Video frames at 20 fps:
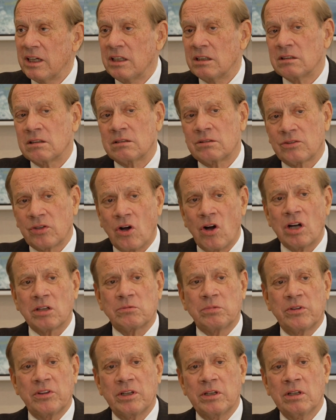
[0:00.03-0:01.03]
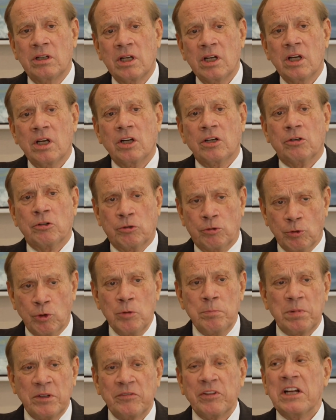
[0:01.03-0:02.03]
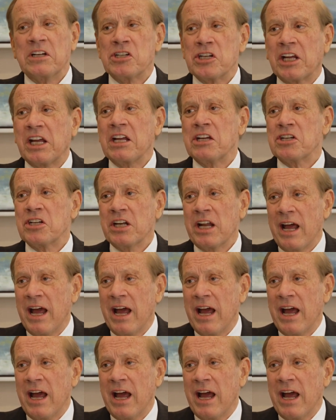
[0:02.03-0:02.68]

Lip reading: had talked with a group of education